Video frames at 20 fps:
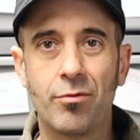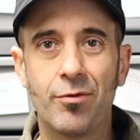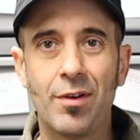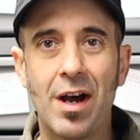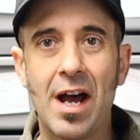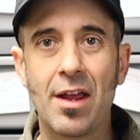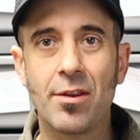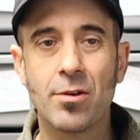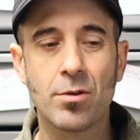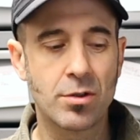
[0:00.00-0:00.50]

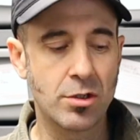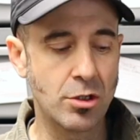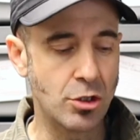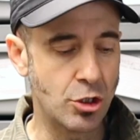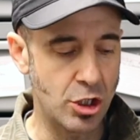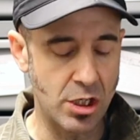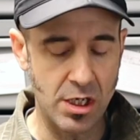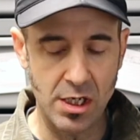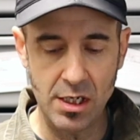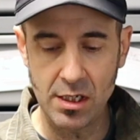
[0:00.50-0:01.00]
fathers and
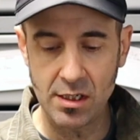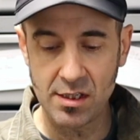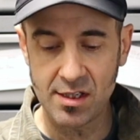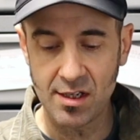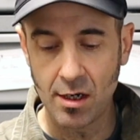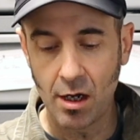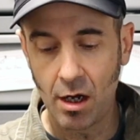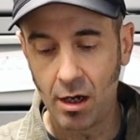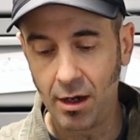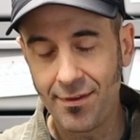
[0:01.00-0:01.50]
genes
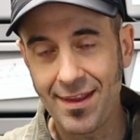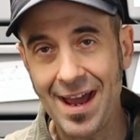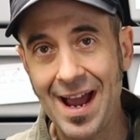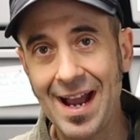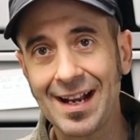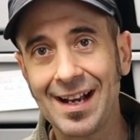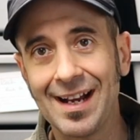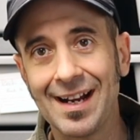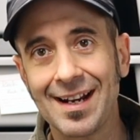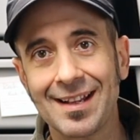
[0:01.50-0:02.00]
and all of
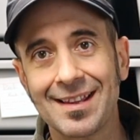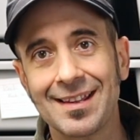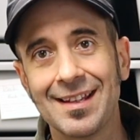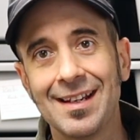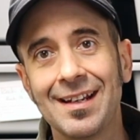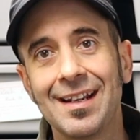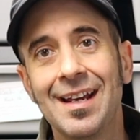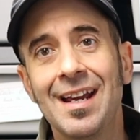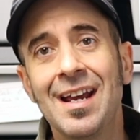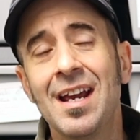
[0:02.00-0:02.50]
that kind of
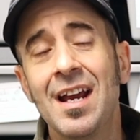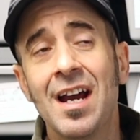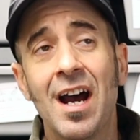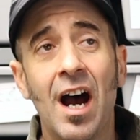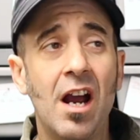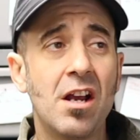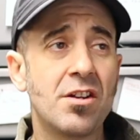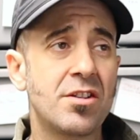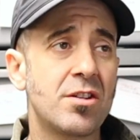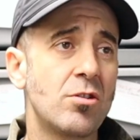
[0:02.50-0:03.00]
thing.
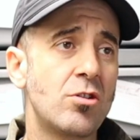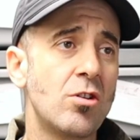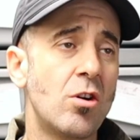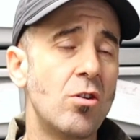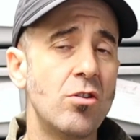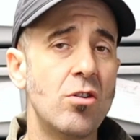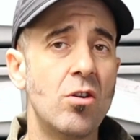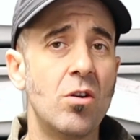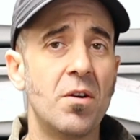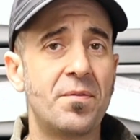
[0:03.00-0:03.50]
I also
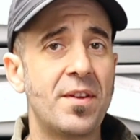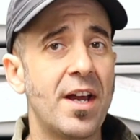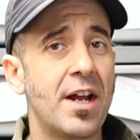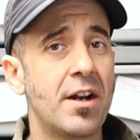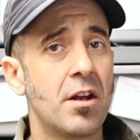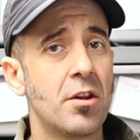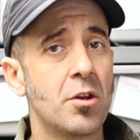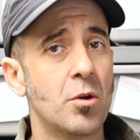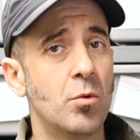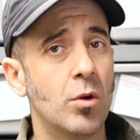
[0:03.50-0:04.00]
don't know if that
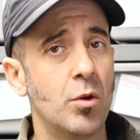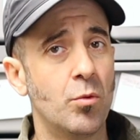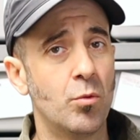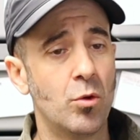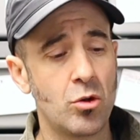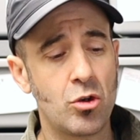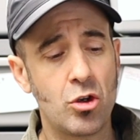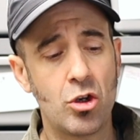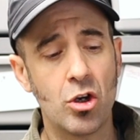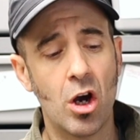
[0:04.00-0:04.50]
other one
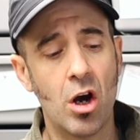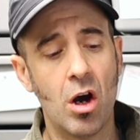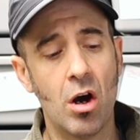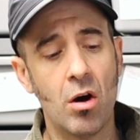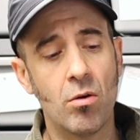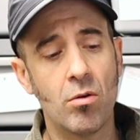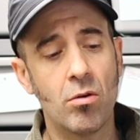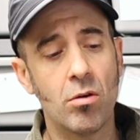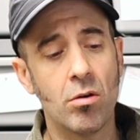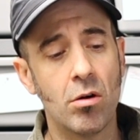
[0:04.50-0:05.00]
will
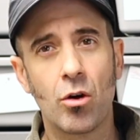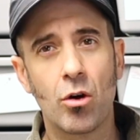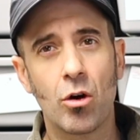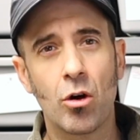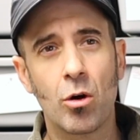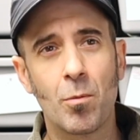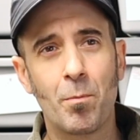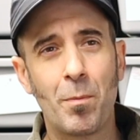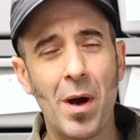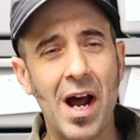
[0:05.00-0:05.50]
go.
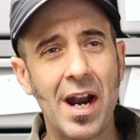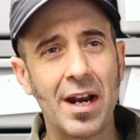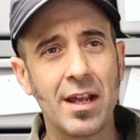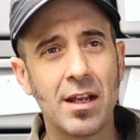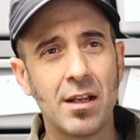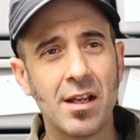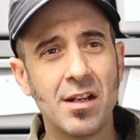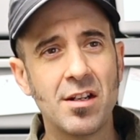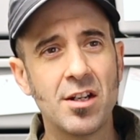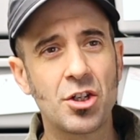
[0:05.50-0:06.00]
Her body
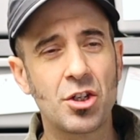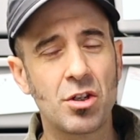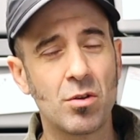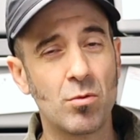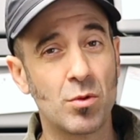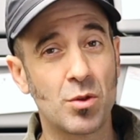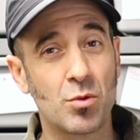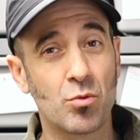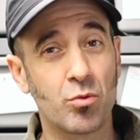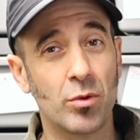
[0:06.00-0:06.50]

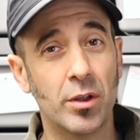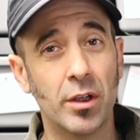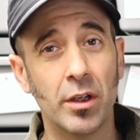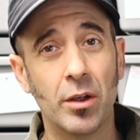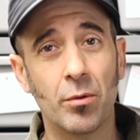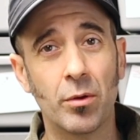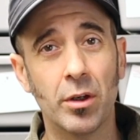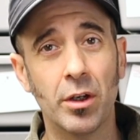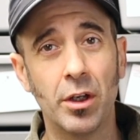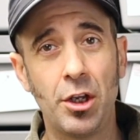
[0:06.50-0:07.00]
condition was
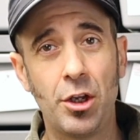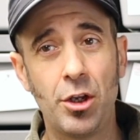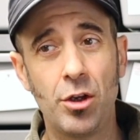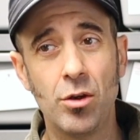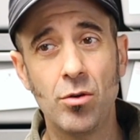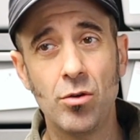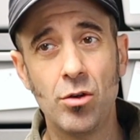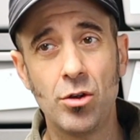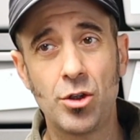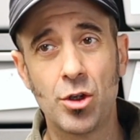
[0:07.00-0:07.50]
really, really
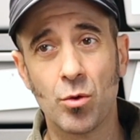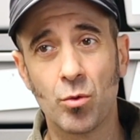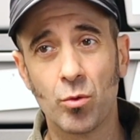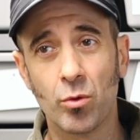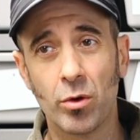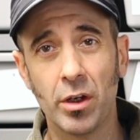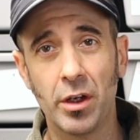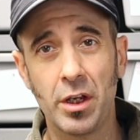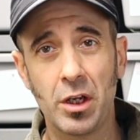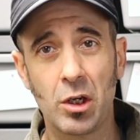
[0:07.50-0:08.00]
huge and
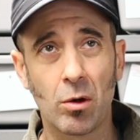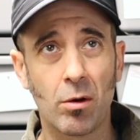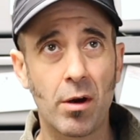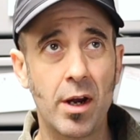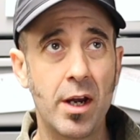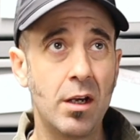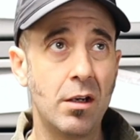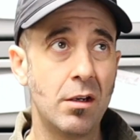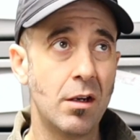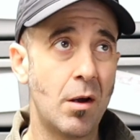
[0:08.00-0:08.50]
really
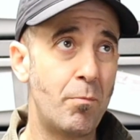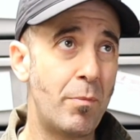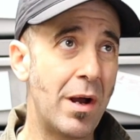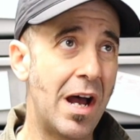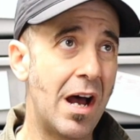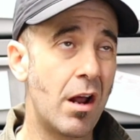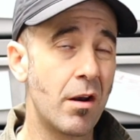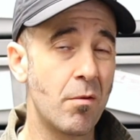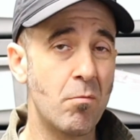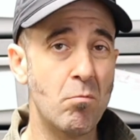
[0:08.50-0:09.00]
great
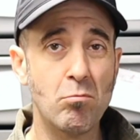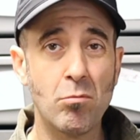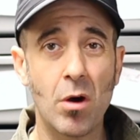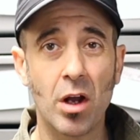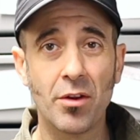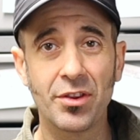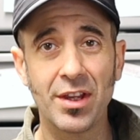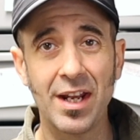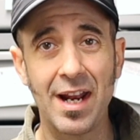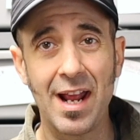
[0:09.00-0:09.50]
about a
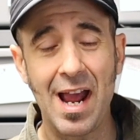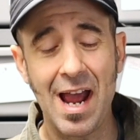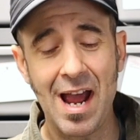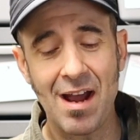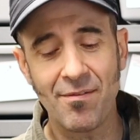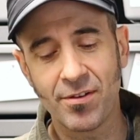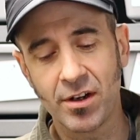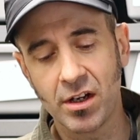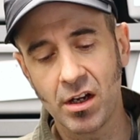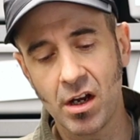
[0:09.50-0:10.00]
month and a
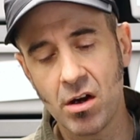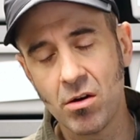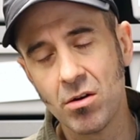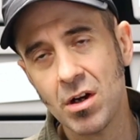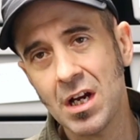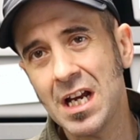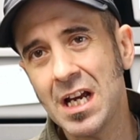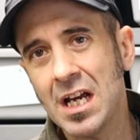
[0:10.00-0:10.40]
half ago.